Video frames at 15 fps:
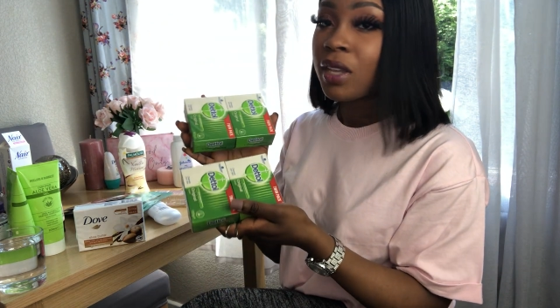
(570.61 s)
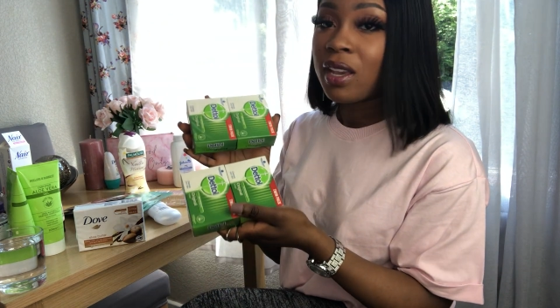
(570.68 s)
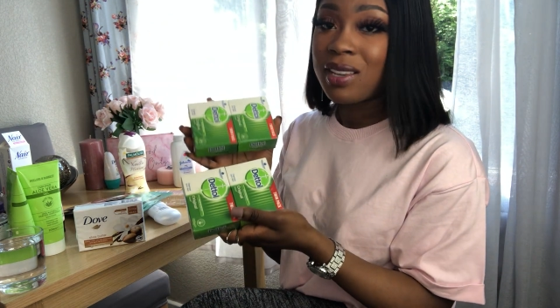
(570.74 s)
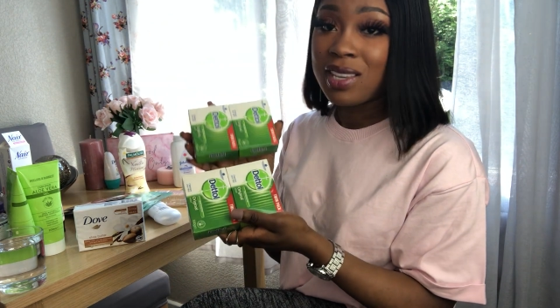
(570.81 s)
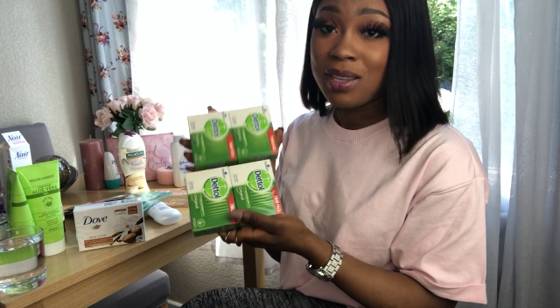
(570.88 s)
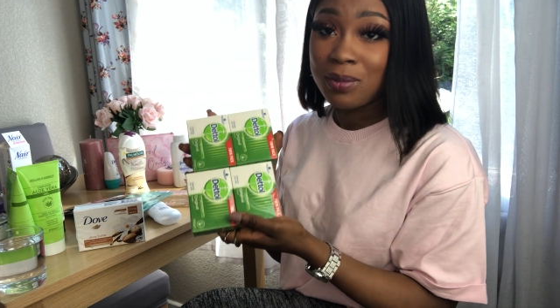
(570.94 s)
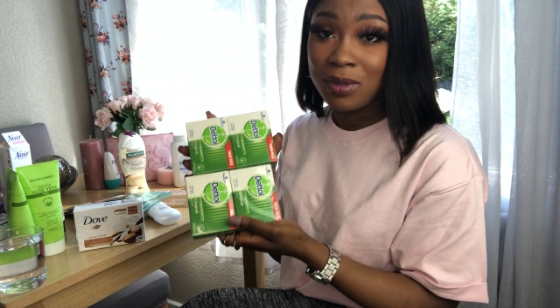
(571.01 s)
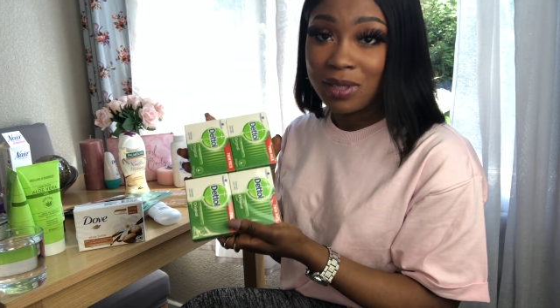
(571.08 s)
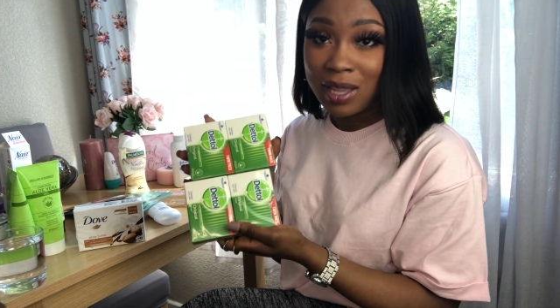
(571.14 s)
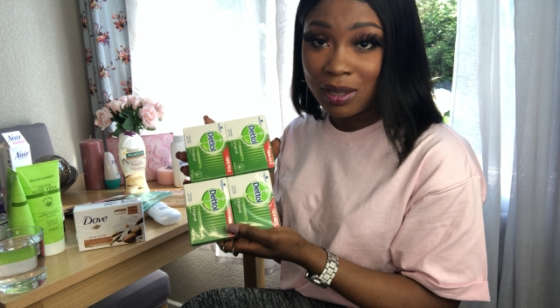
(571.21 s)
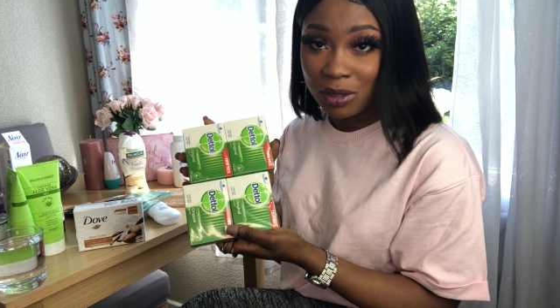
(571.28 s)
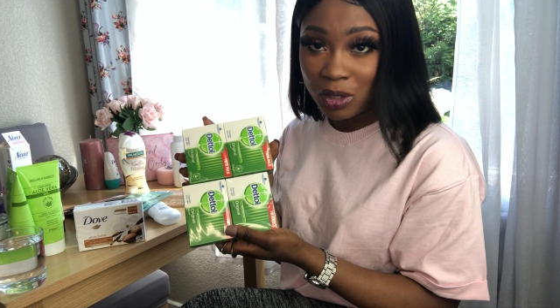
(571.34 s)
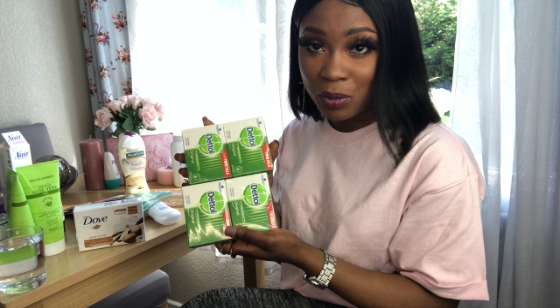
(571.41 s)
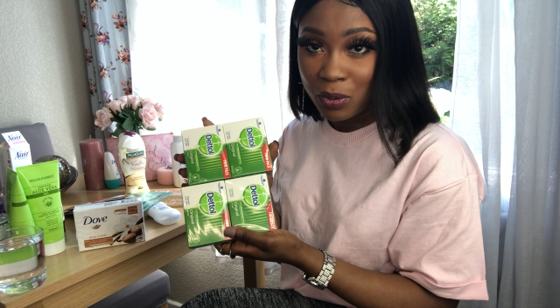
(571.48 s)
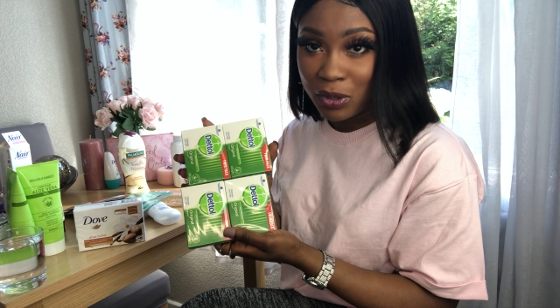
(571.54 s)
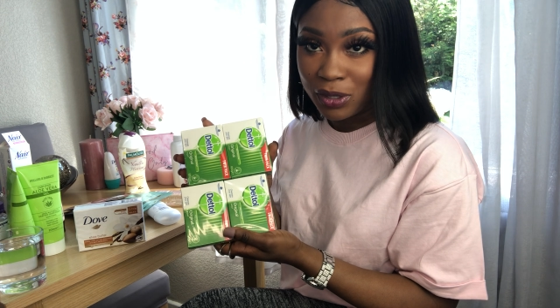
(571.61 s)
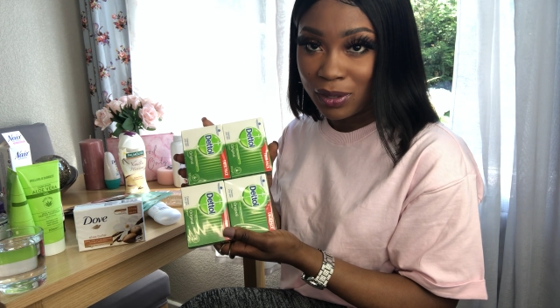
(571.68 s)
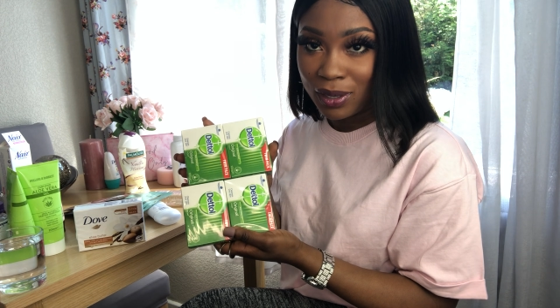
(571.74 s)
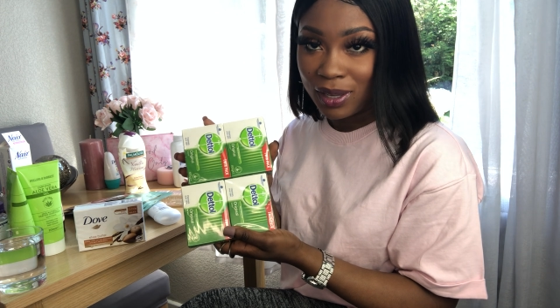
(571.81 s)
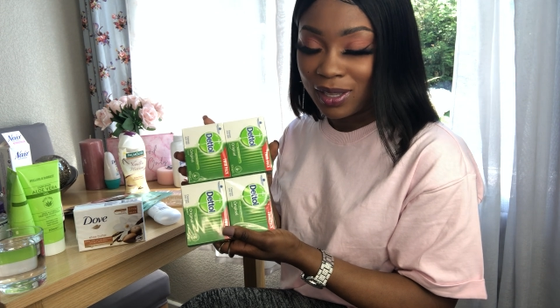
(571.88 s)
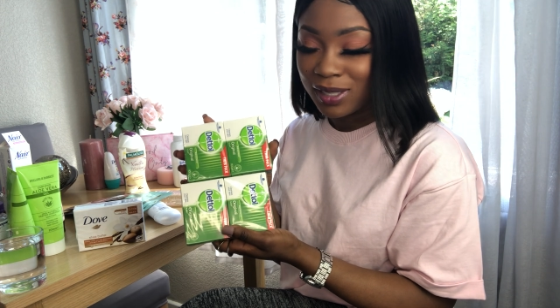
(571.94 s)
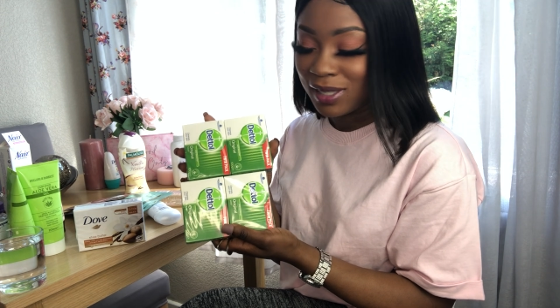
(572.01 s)
I keep stacked up on
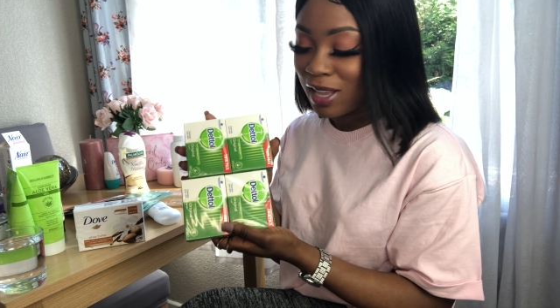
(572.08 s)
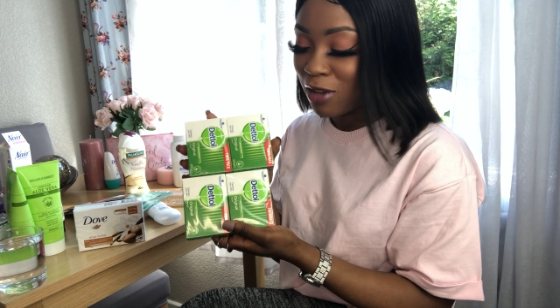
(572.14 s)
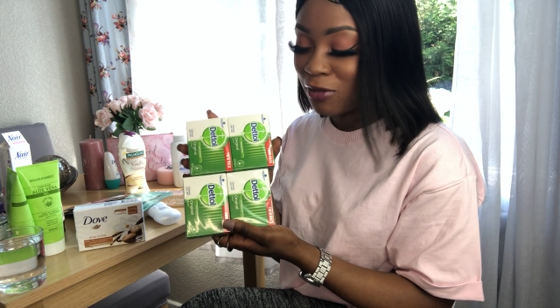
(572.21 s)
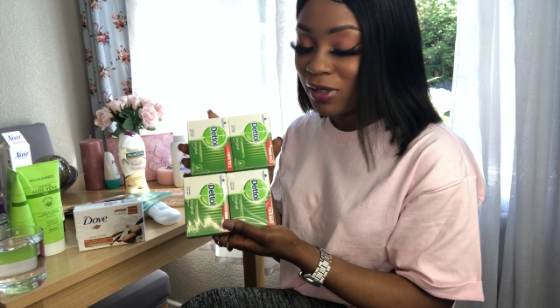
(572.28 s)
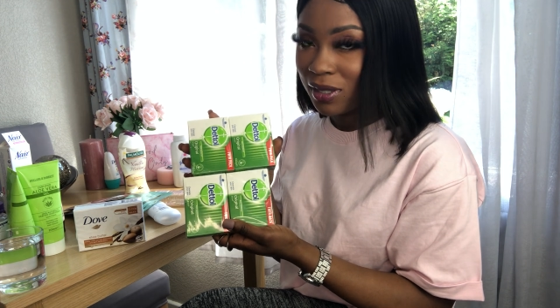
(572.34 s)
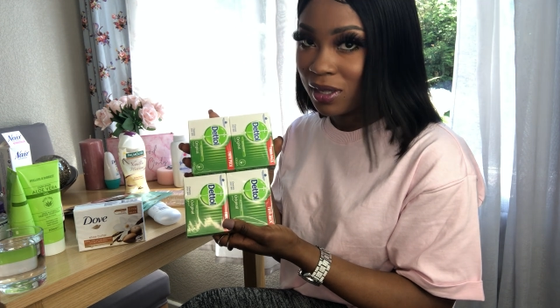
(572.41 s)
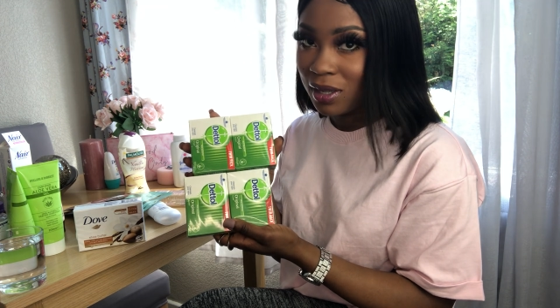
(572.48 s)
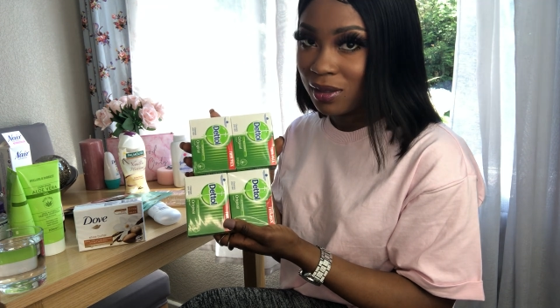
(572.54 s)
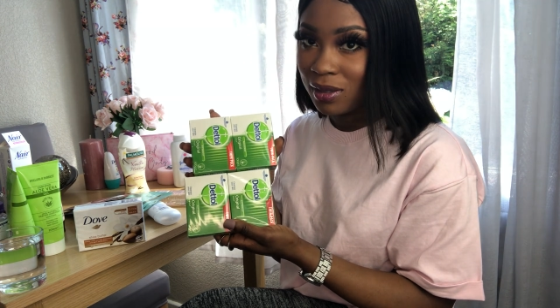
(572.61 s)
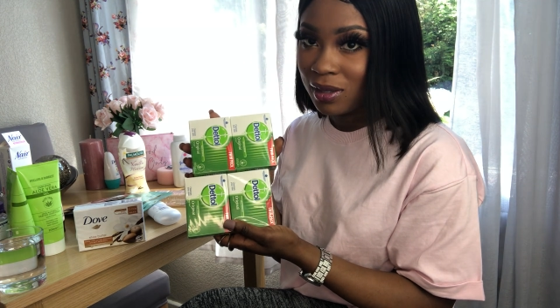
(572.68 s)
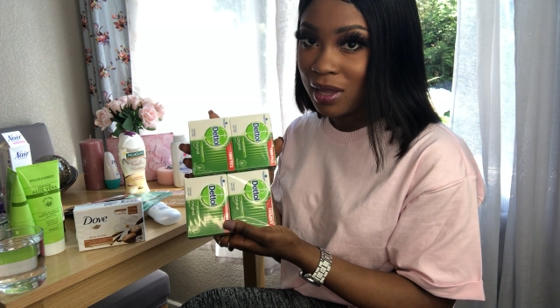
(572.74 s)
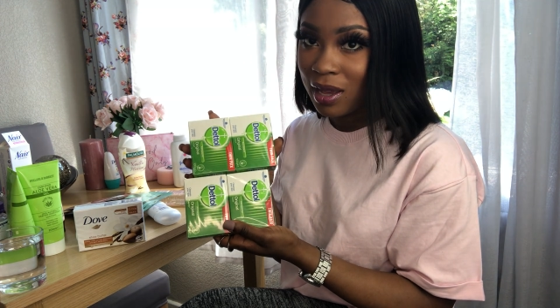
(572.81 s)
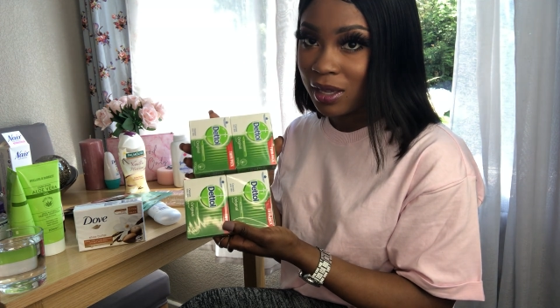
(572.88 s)
these ever since